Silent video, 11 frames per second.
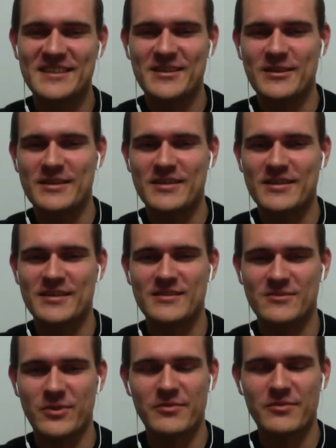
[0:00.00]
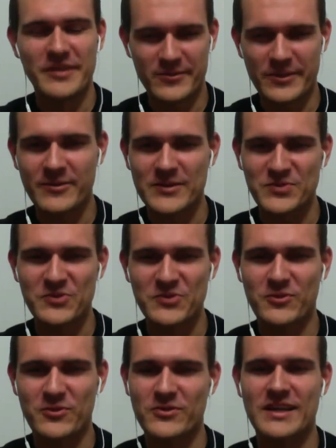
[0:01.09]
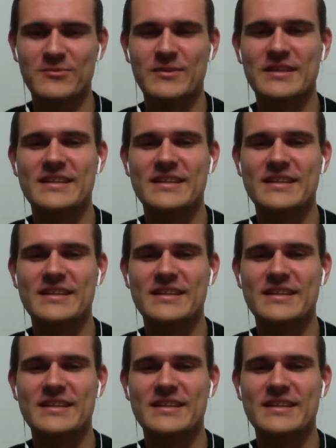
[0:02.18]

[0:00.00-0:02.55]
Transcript: We had many requests before for that one.